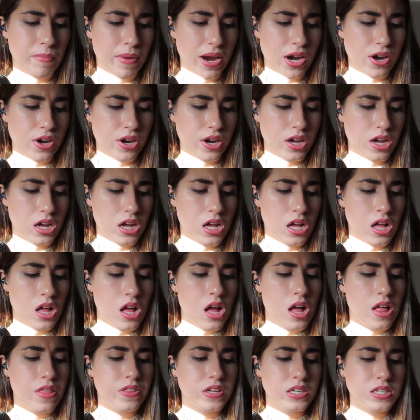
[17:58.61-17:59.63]
America,
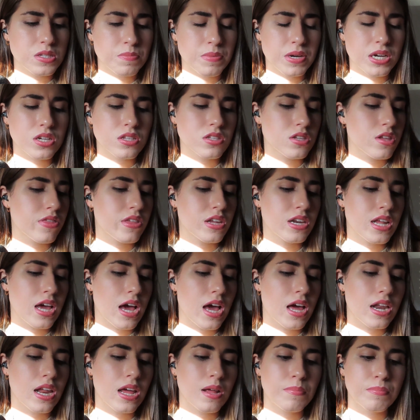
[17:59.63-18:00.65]
the spirits of the
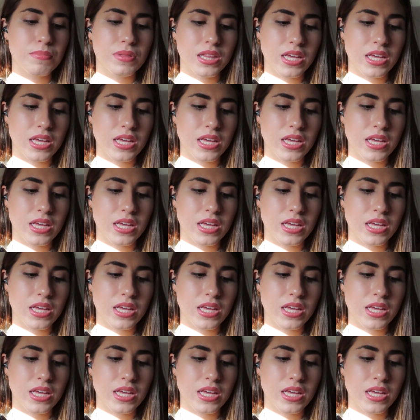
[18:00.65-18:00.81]
dead had